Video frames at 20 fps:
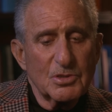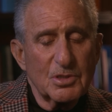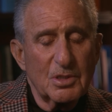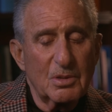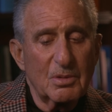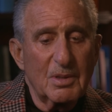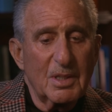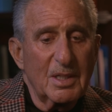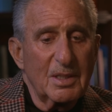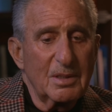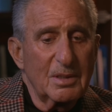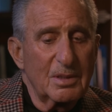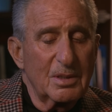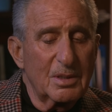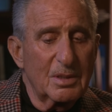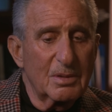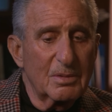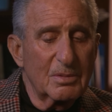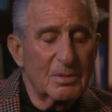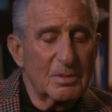So I,
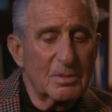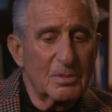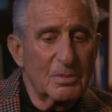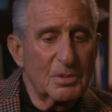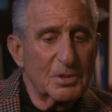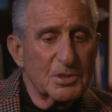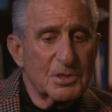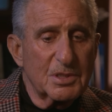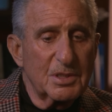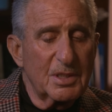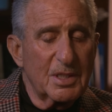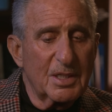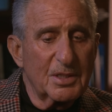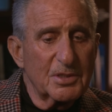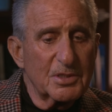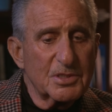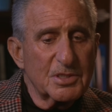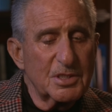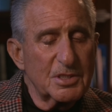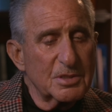you know, we'll see how
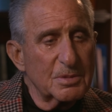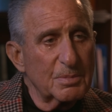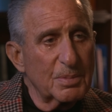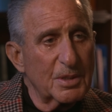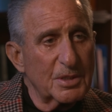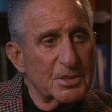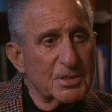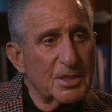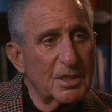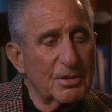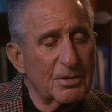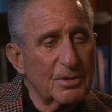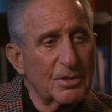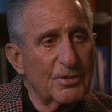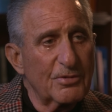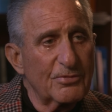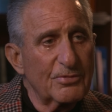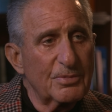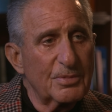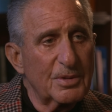the season plays out and
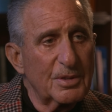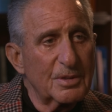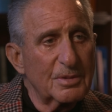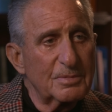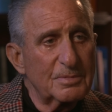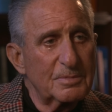go from there.